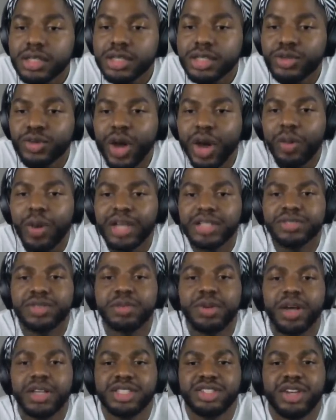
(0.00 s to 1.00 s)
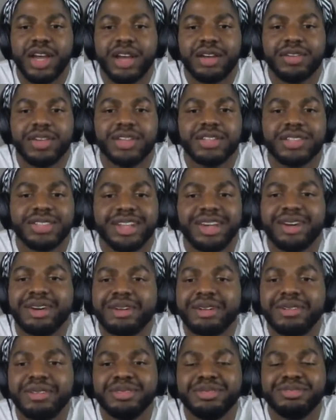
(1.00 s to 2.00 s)
Do I watch RuPaul's Drag Race?
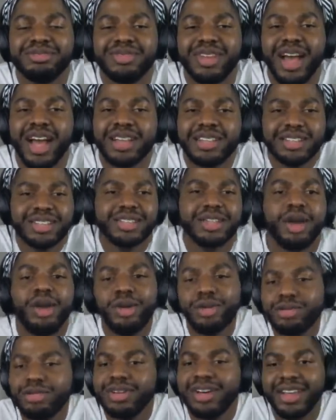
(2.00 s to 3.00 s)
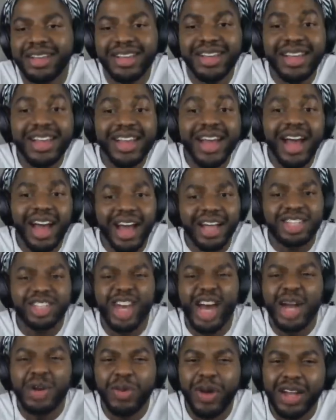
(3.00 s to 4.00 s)
No, I just don't. I
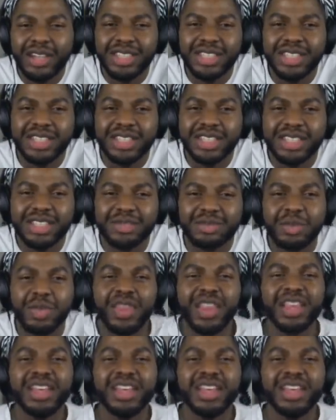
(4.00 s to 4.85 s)
tried watching it.